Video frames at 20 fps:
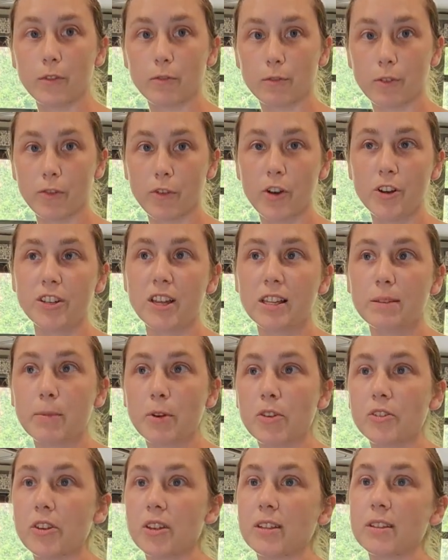reverse
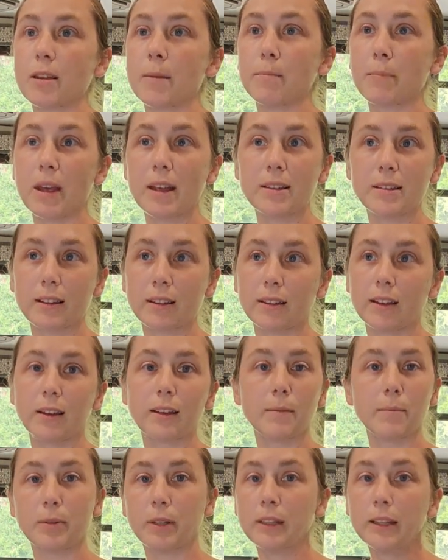osmosis basically
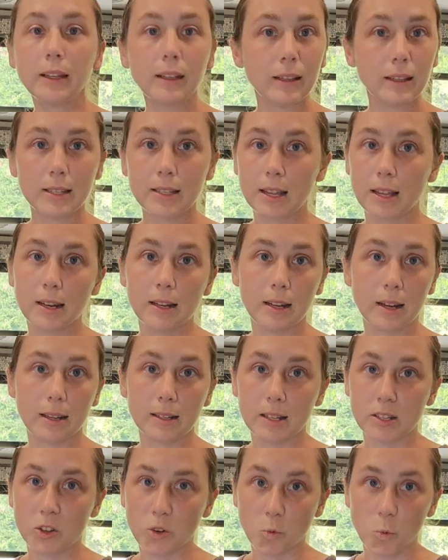completely
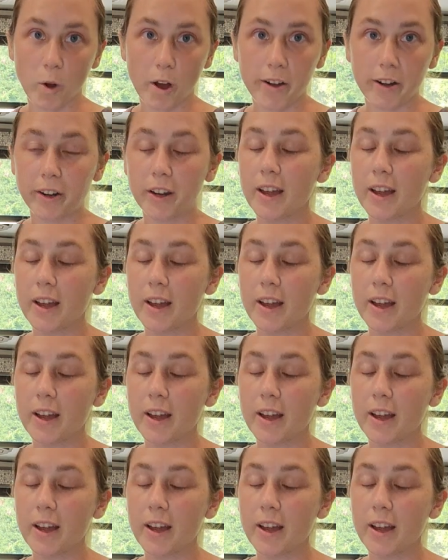sanitizes your water.